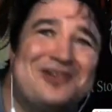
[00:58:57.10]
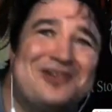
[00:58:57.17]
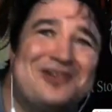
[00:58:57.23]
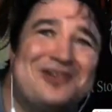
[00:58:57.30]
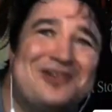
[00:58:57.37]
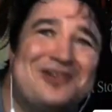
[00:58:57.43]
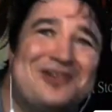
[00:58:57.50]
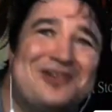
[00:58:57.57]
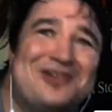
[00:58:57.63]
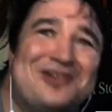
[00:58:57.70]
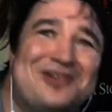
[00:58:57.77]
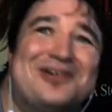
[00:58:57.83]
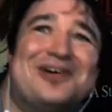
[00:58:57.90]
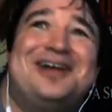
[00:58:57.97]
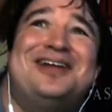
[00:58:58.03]

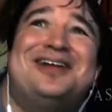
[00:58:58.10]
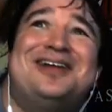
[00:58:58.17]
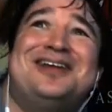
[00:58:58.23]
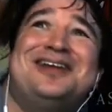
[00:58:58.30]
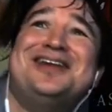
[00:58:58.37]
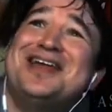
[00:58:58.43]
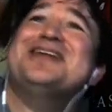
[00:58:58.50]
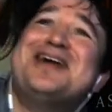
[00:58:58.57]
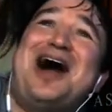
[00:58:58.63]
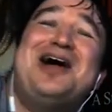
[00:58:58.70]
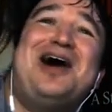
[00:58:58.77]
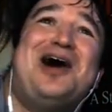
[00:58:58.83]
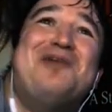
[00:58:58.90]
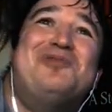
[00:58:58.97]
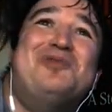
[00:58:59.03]
Oh no!
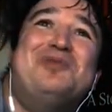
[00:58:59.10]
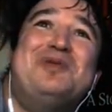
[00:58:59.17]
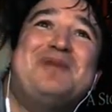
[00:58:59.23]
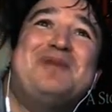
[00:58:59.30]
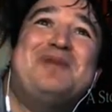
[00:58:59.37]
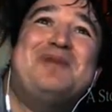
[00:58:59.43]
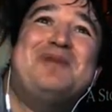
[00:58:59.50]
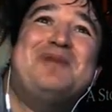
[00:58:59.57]
I